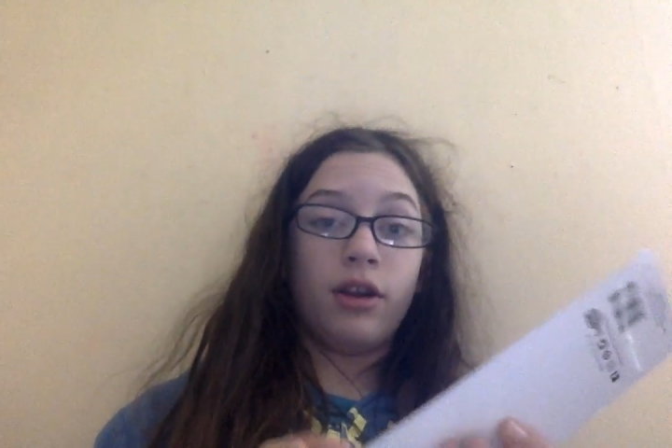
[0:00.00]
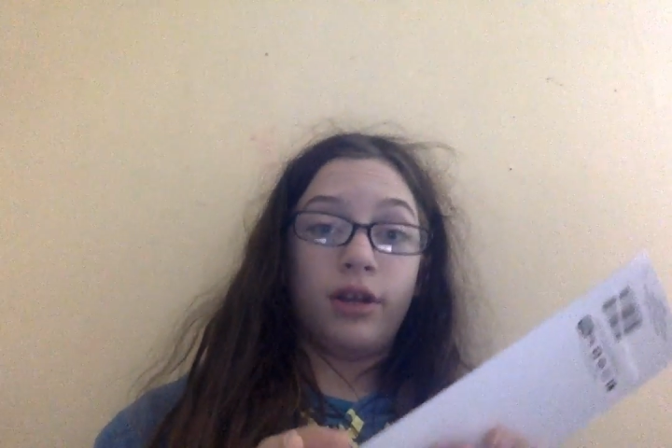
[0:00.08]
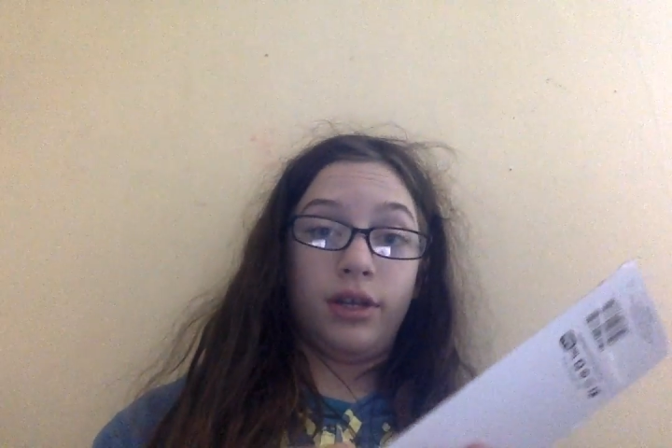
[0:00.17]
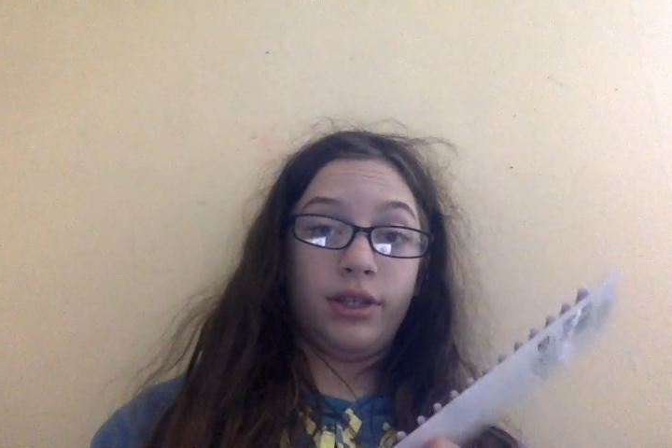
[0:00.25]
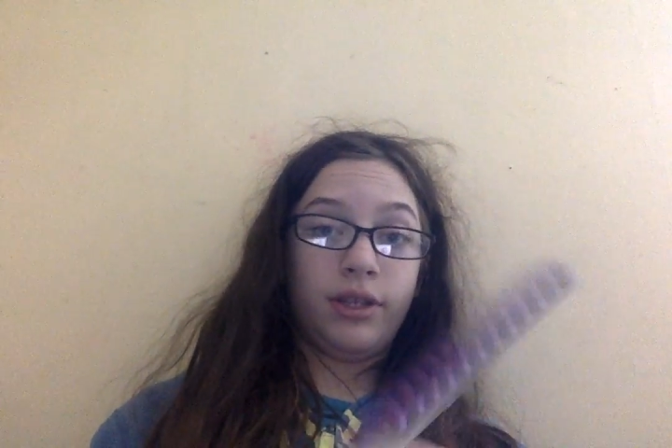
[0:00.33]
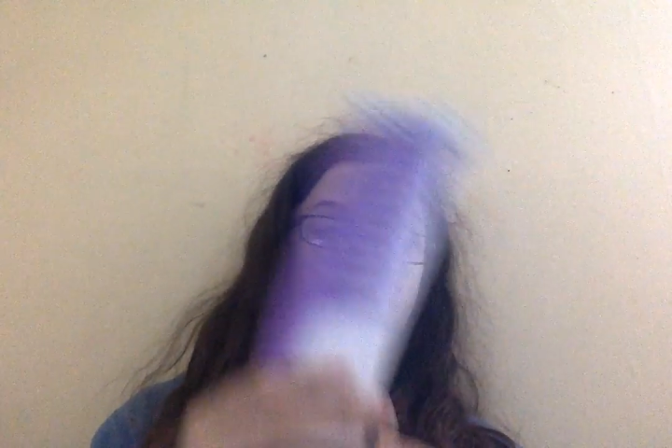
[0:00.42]

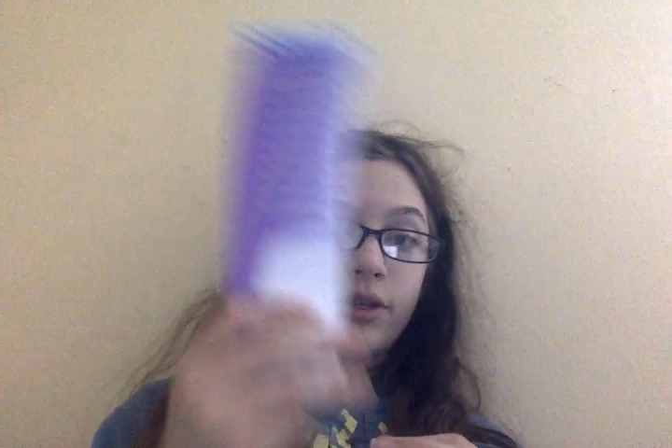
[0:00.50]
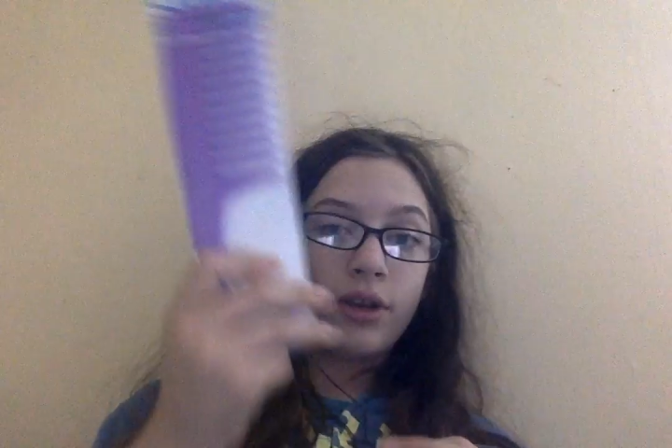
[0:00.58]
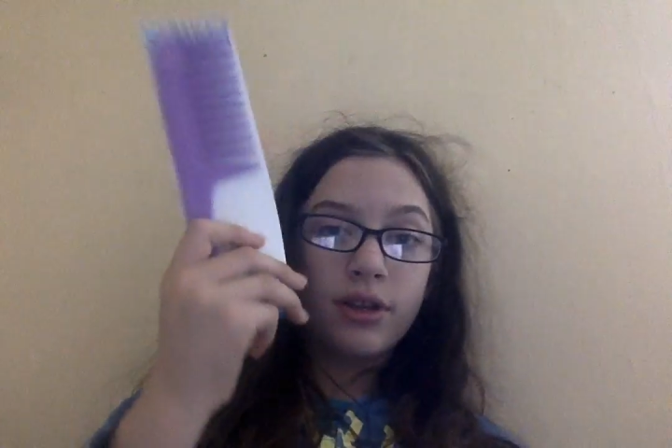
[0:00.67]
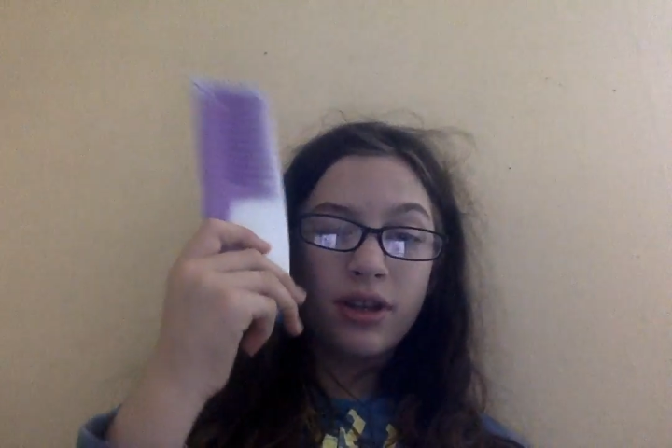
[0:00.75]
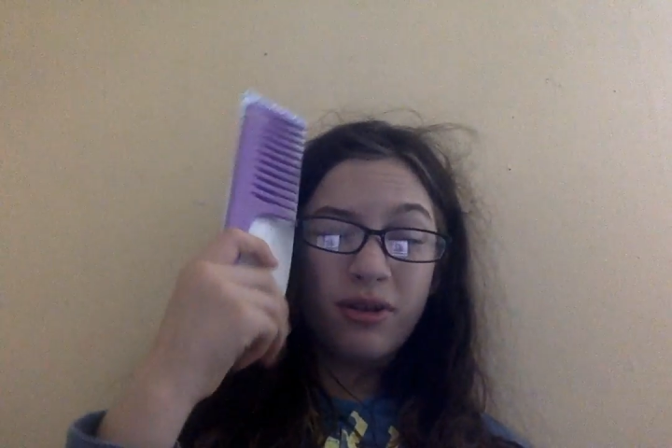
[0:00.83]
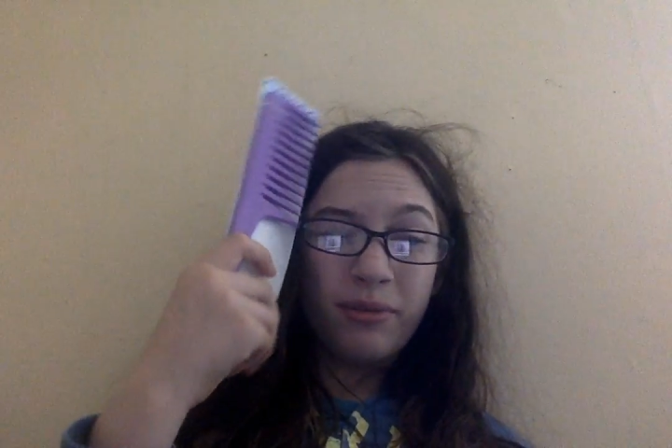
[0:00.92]
because as you
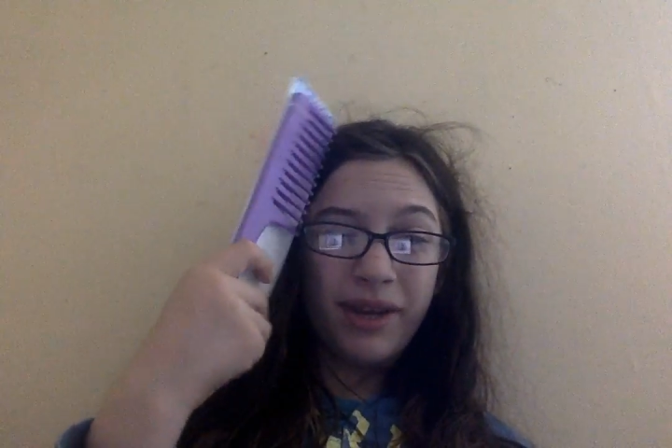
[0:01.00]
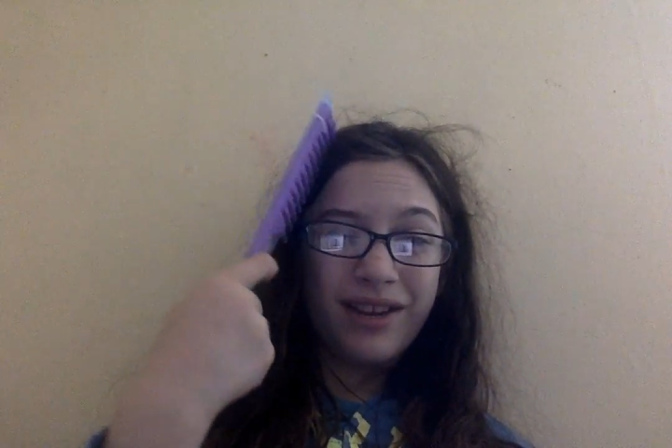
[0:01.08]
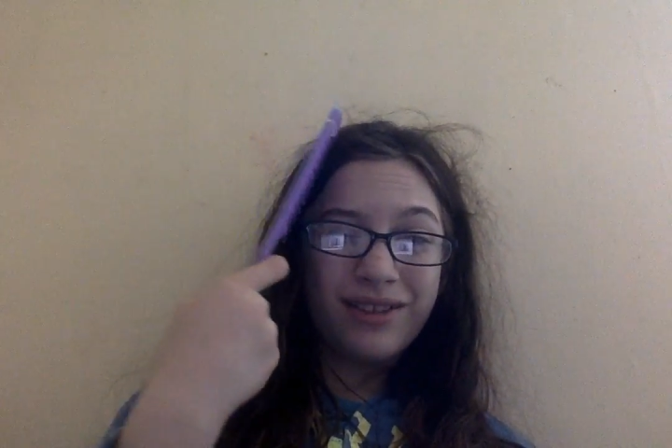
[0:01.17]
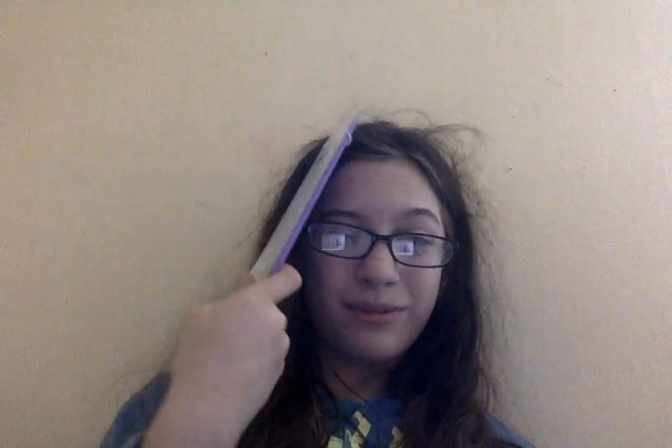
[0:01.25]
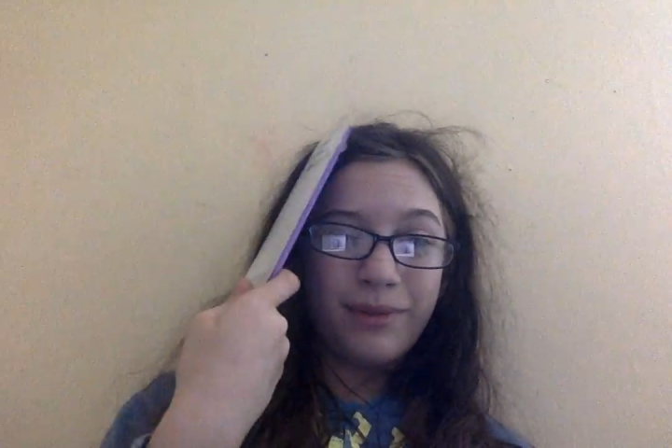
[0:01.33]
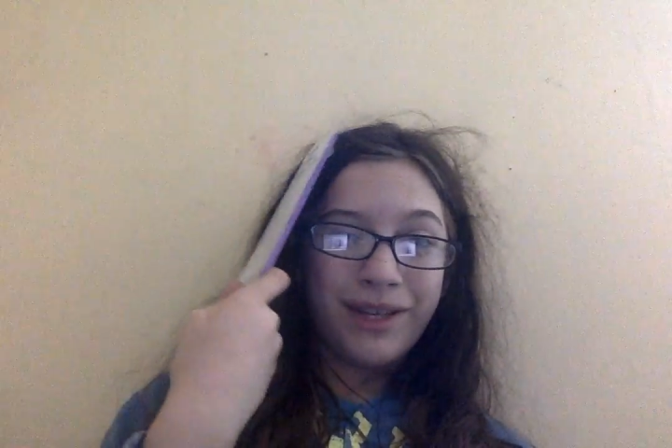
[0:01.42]
guys know, my
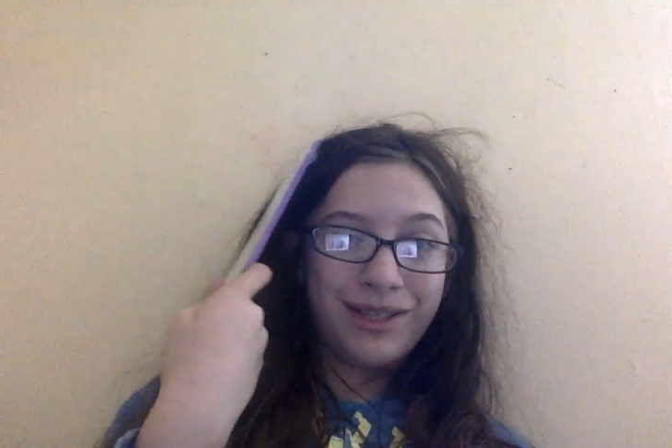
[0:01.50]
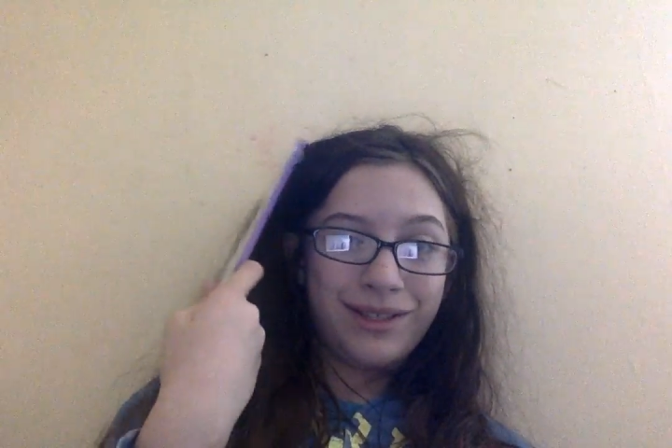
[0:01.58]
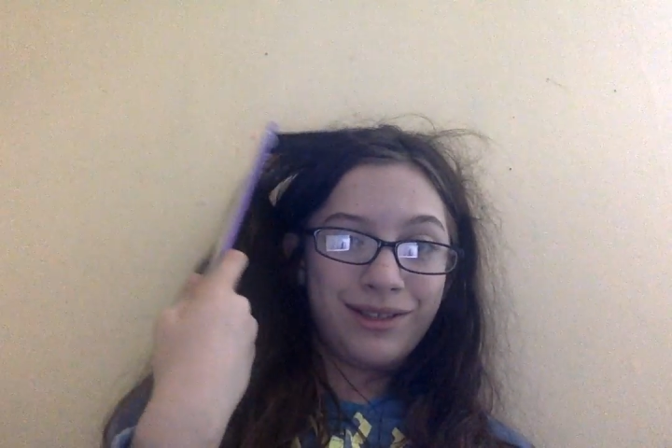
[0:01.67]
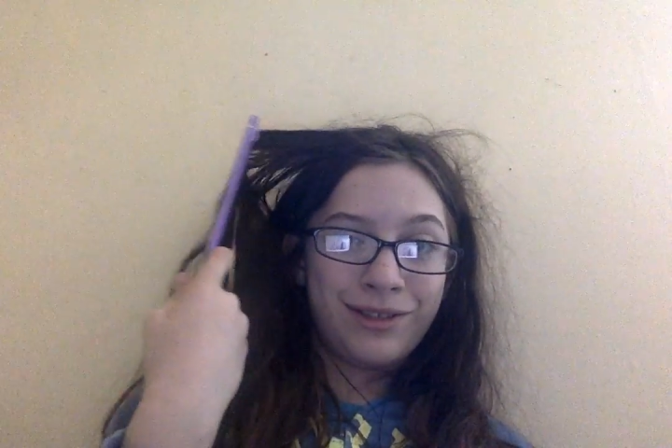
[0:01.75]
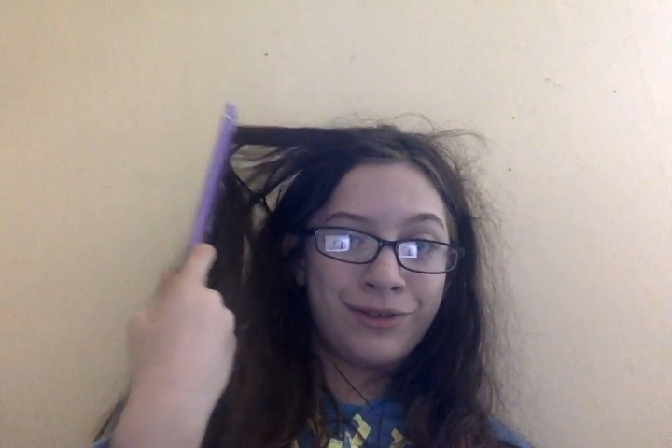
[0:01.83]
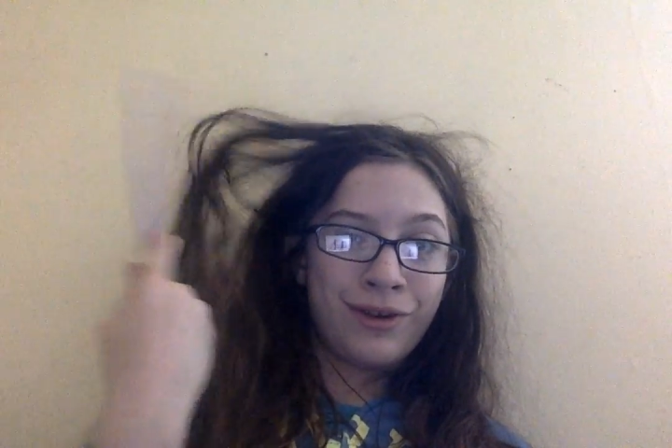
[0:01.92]
hair's a mess.
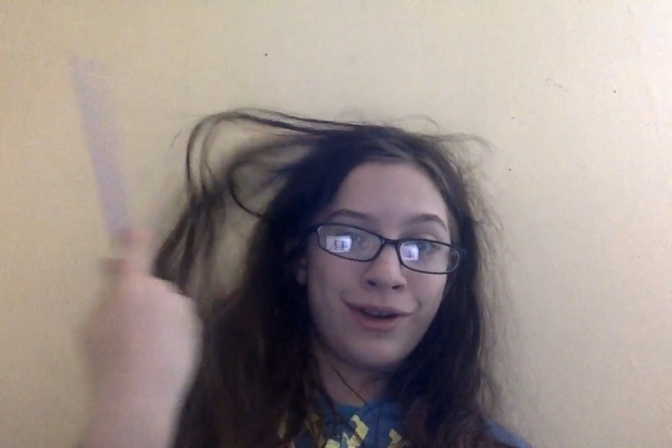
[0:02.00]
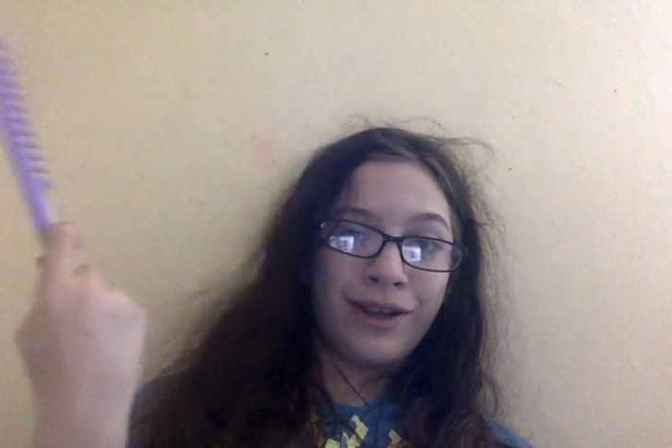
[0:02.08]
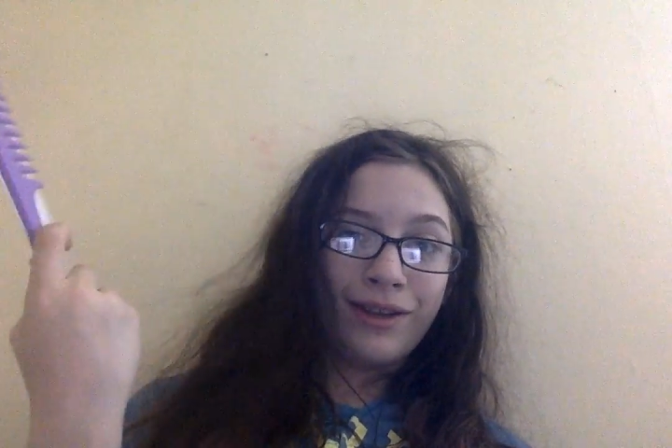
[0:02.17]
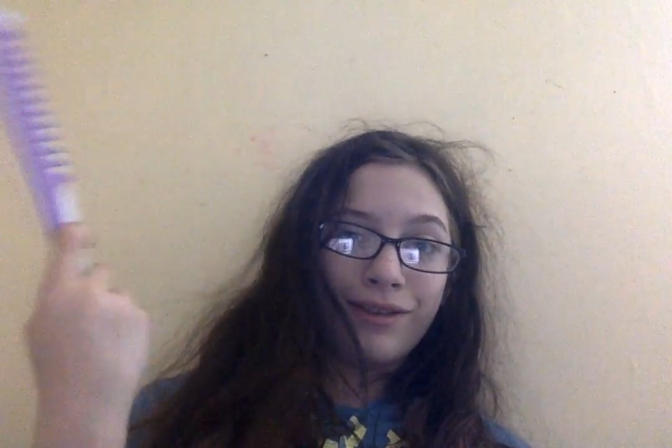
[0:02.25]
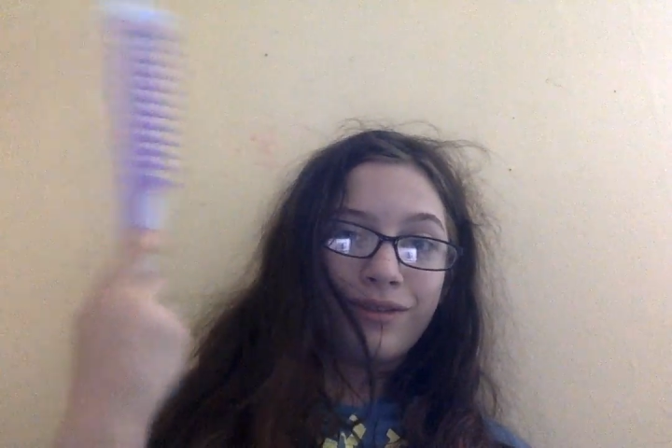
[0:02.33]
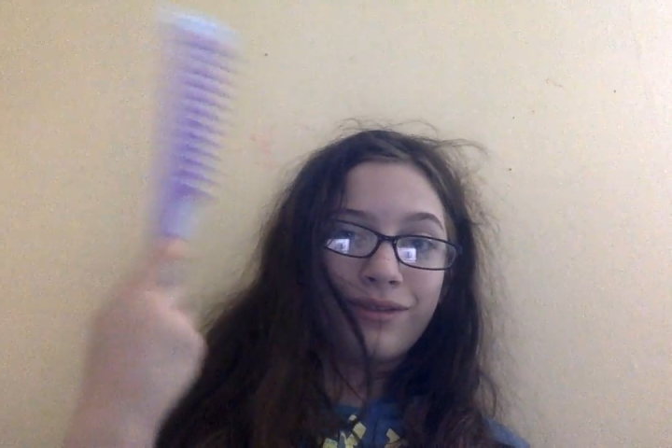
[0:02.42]
Let's try it.